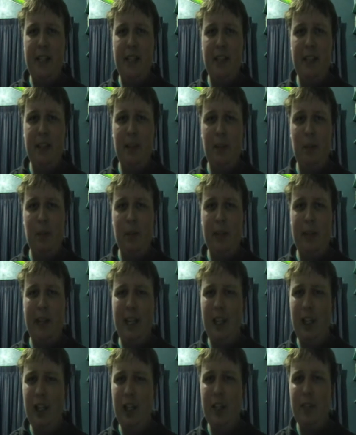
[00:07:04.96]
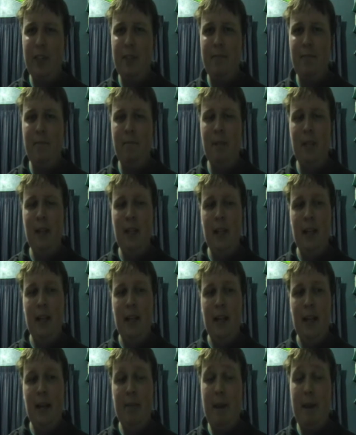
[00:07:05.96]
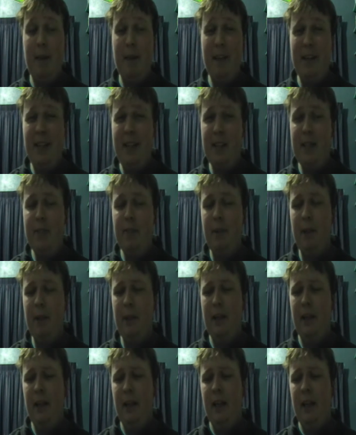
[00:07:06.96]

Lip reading: it's a little pretentious, and maybe it is, but